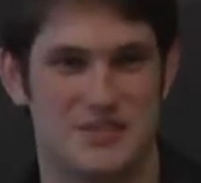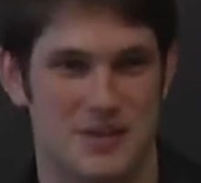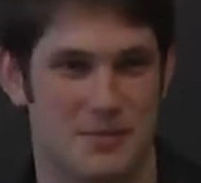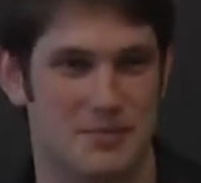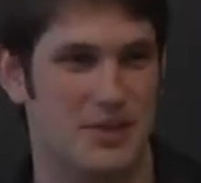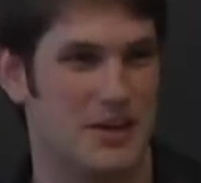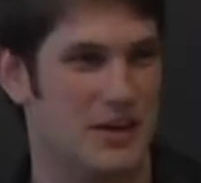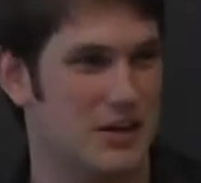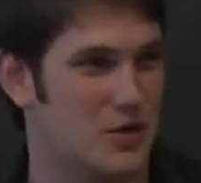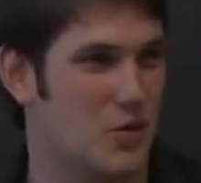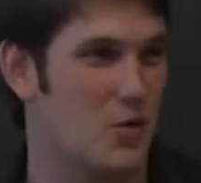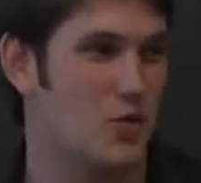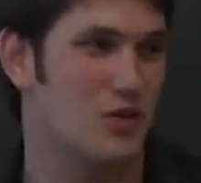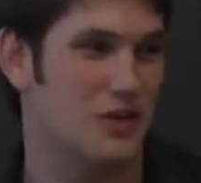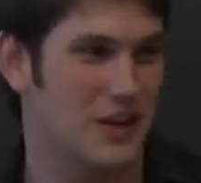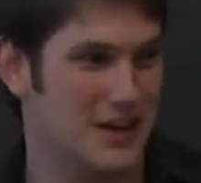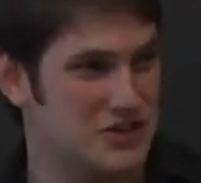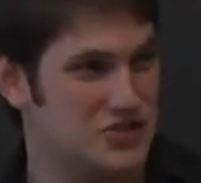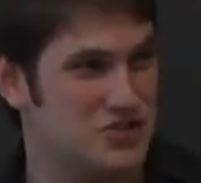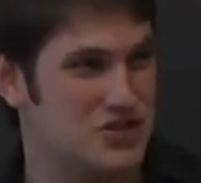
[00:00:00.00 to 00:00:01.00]
something,
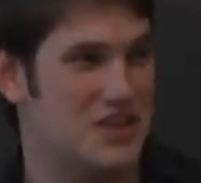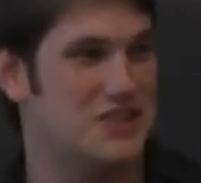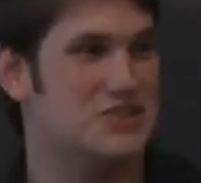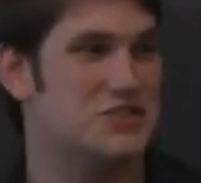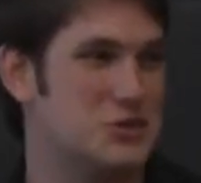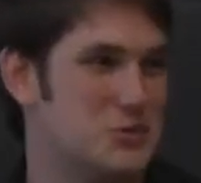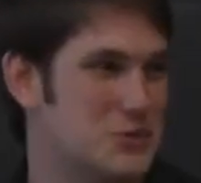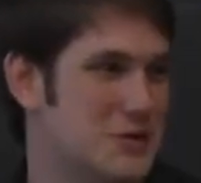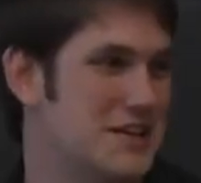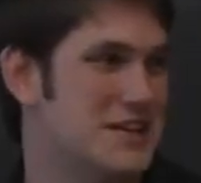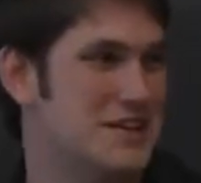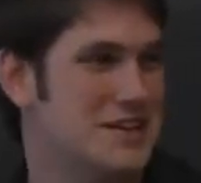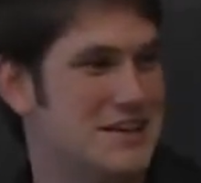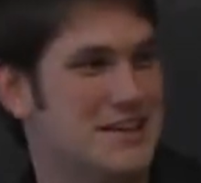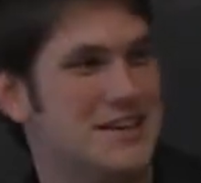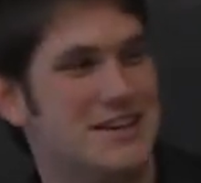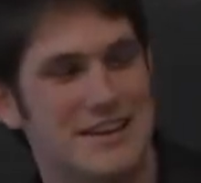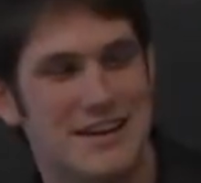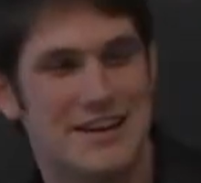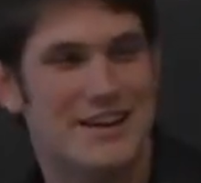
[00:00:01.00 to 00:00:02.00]
or, like,
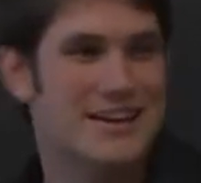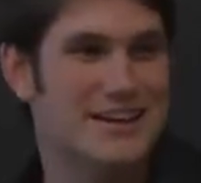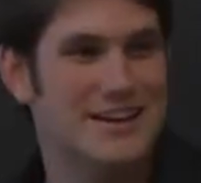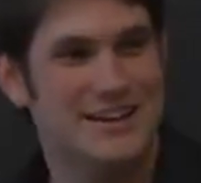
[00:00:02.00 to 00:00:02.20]
J2EE